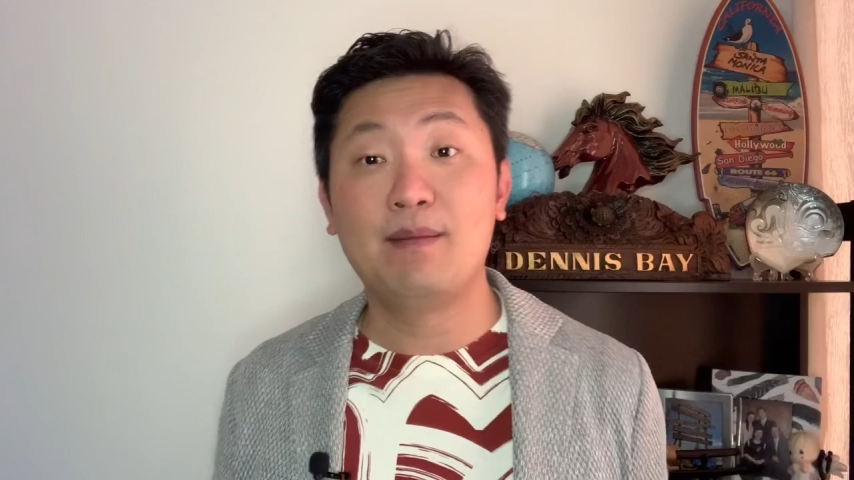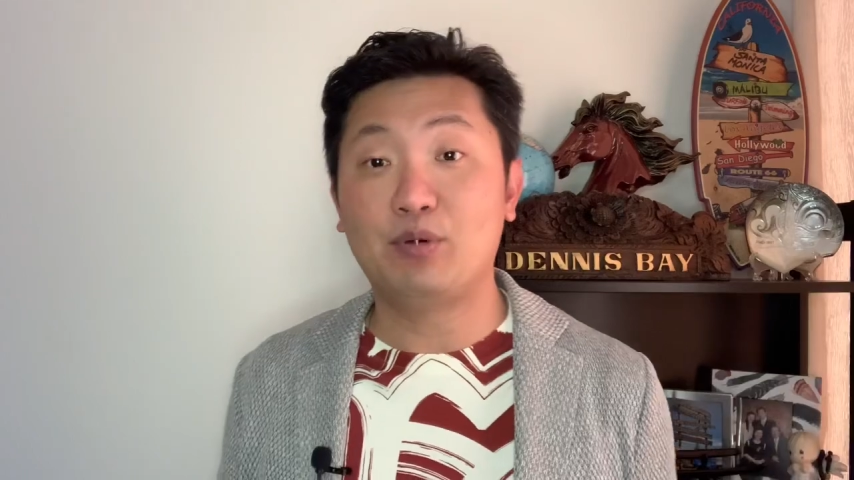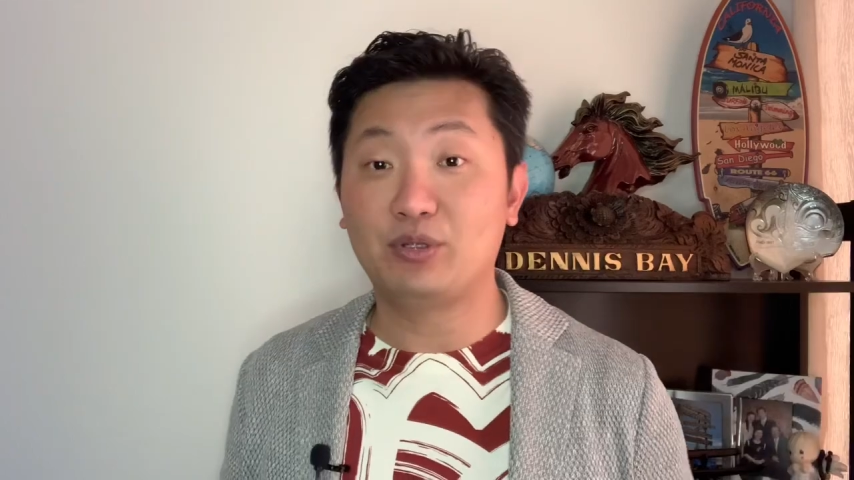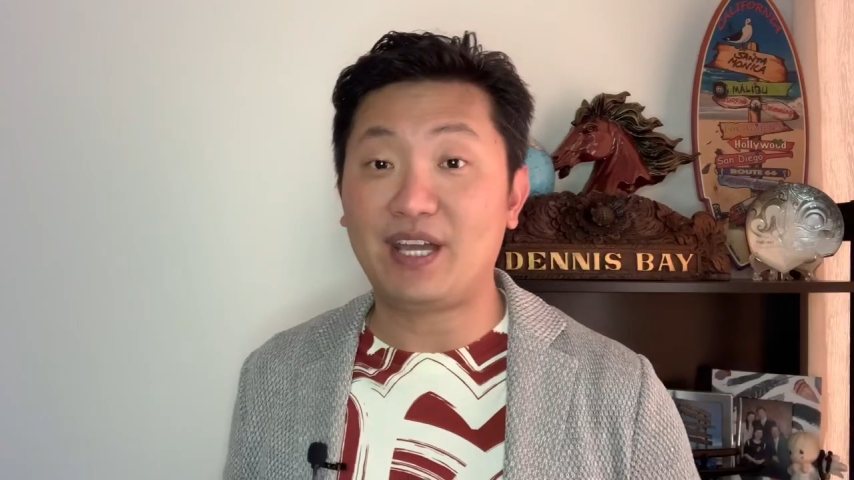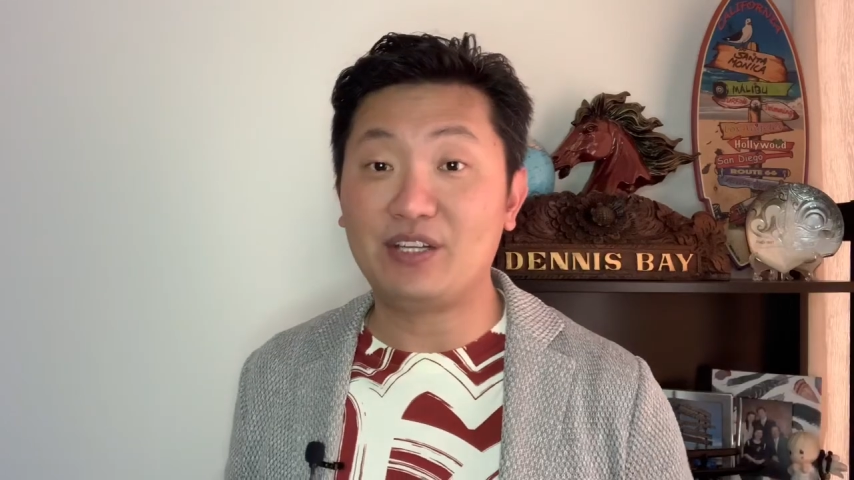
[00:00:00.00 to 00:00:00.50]

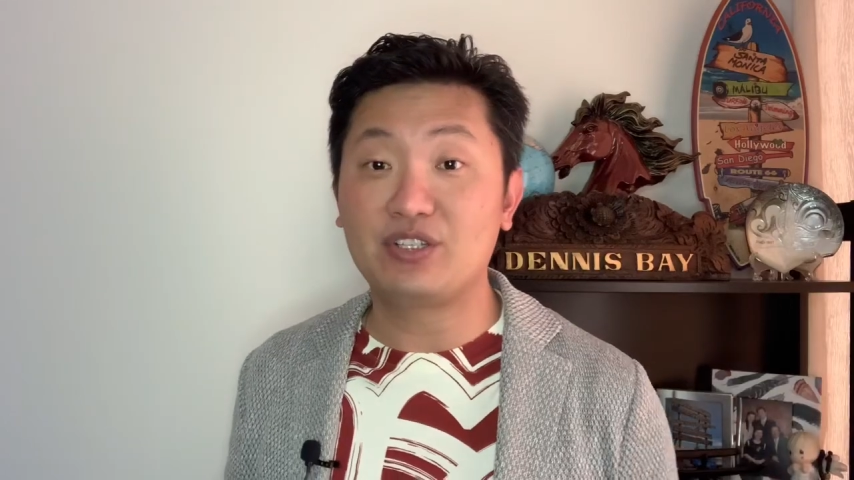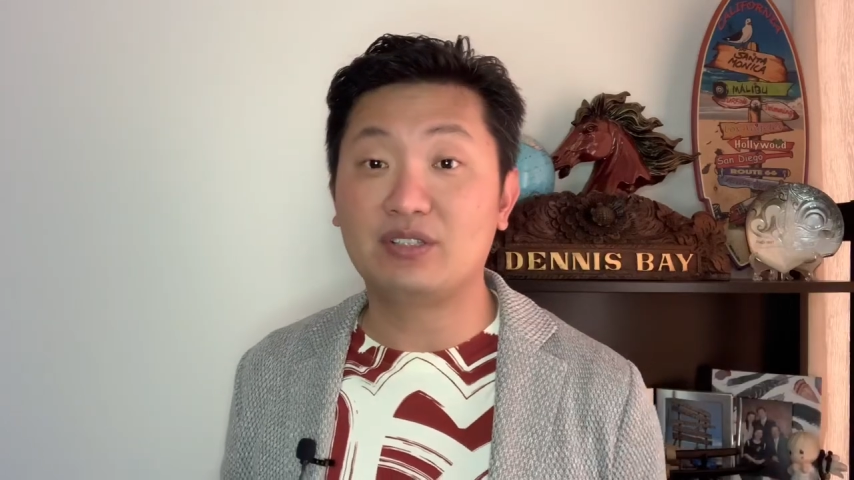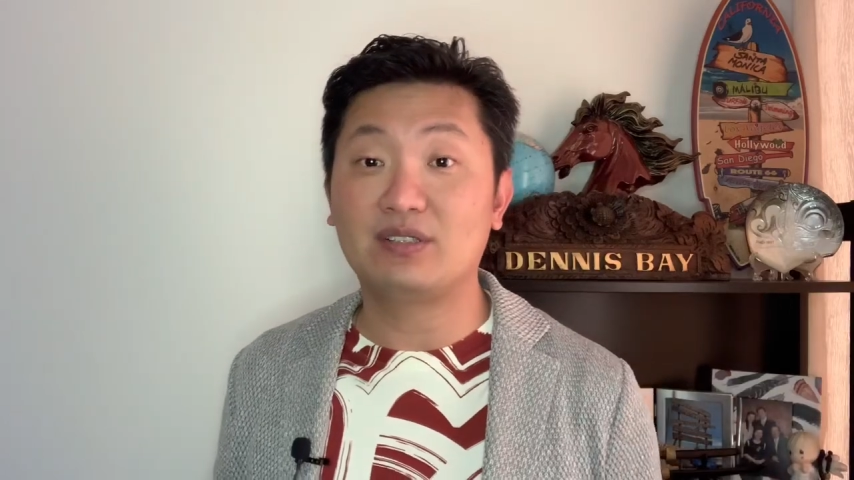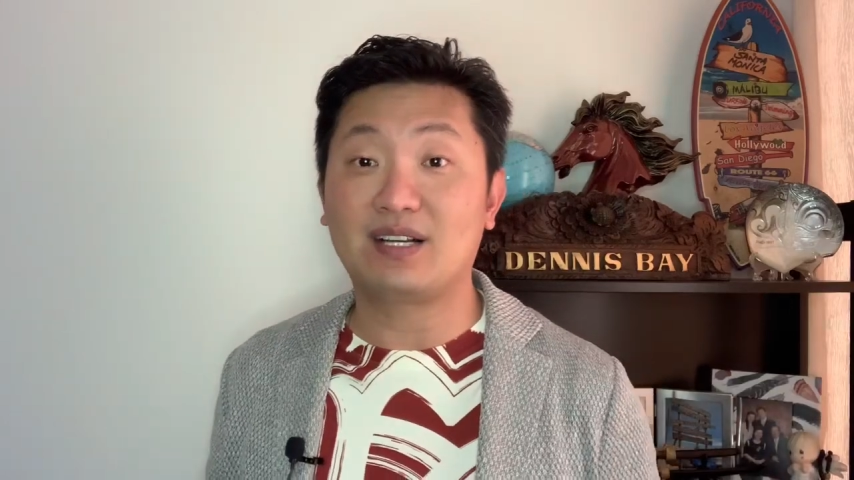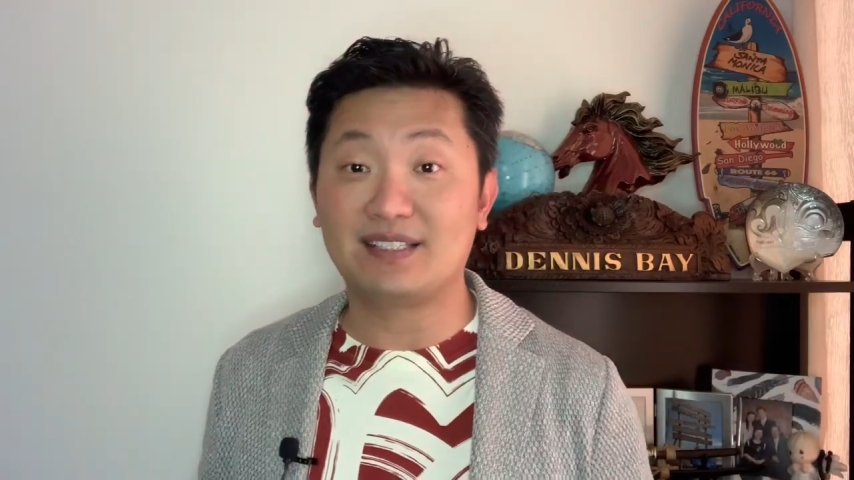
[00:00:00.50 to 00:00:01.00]

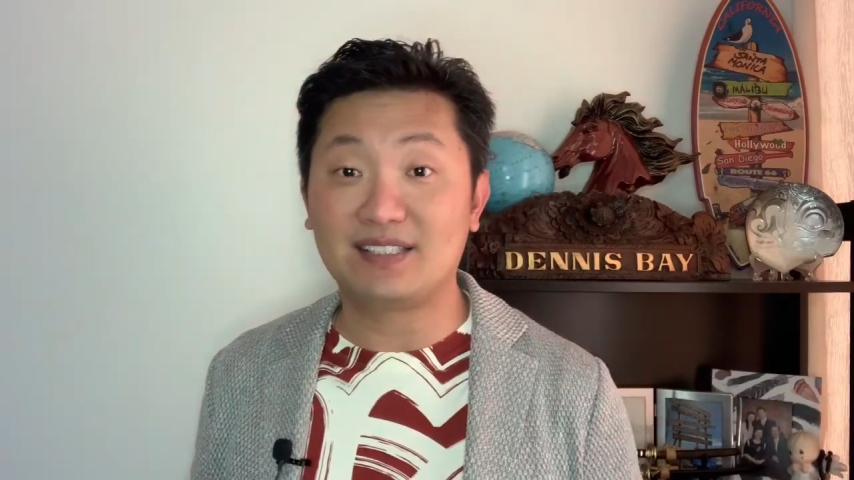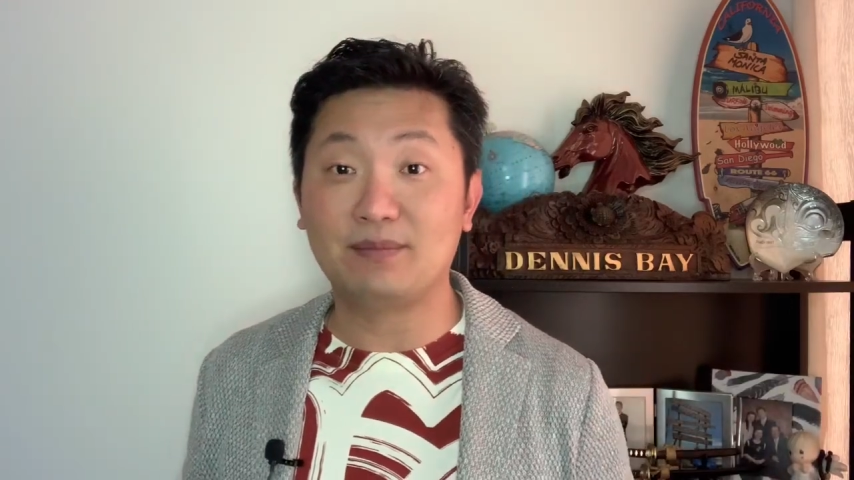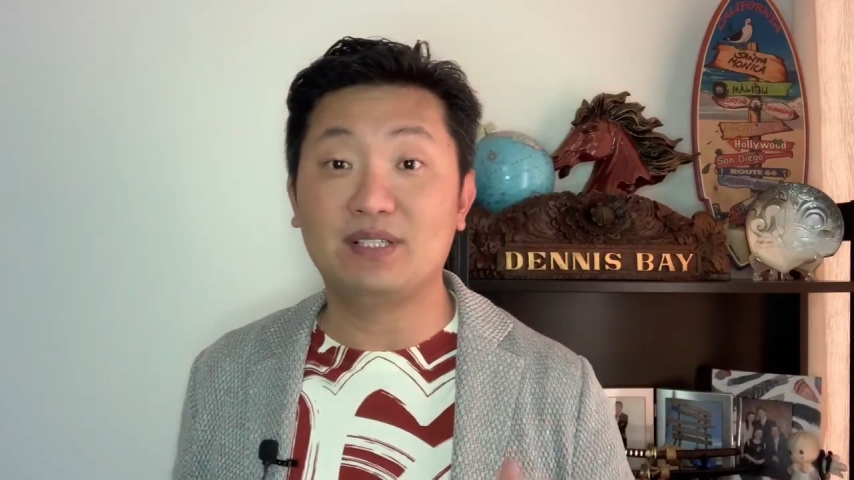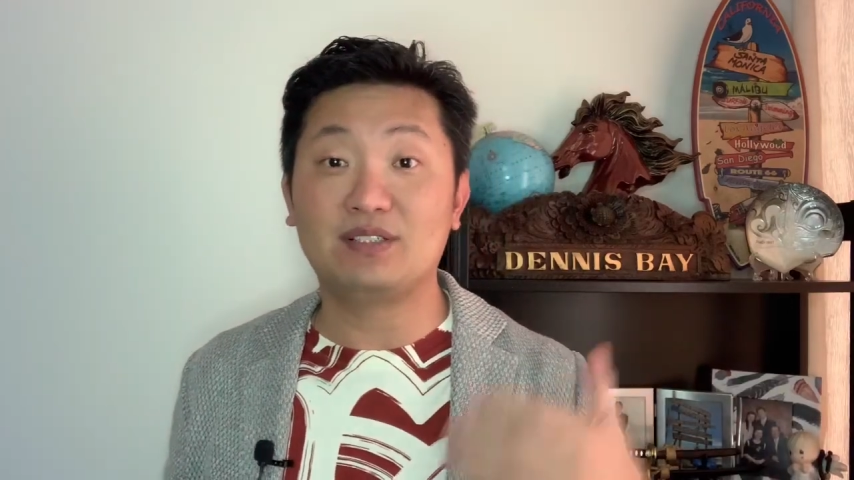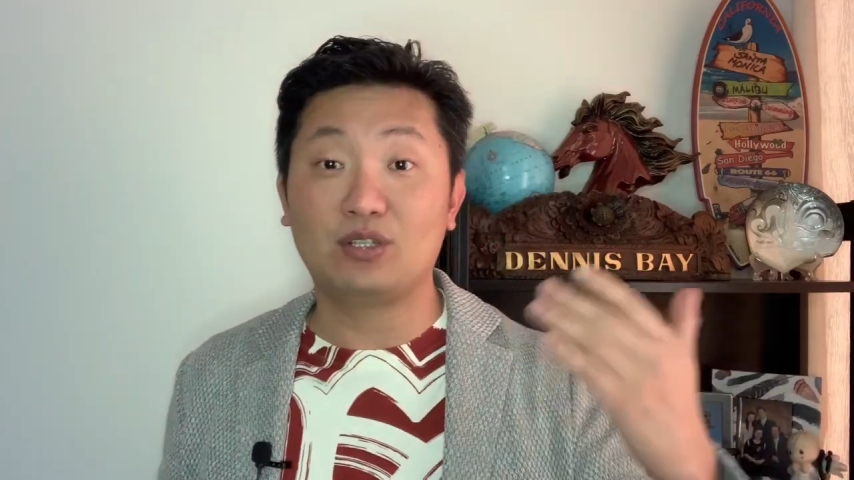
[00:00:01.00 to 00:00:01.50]
potential
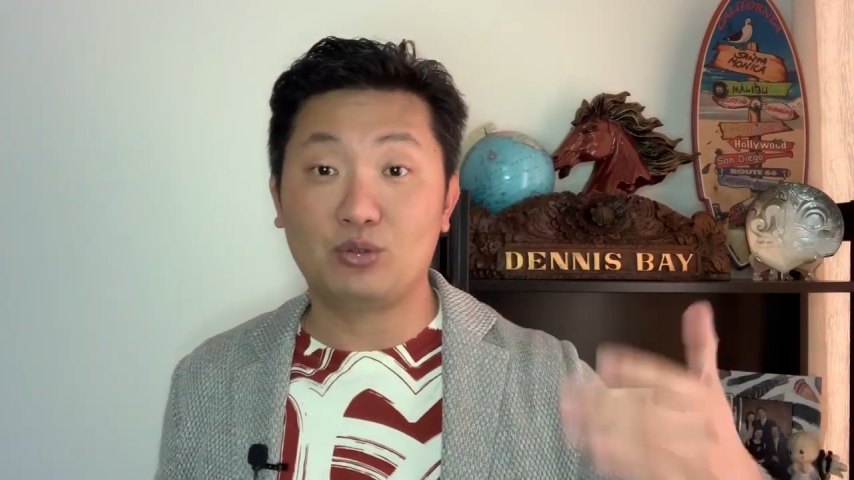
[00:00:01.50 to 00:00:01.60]
customers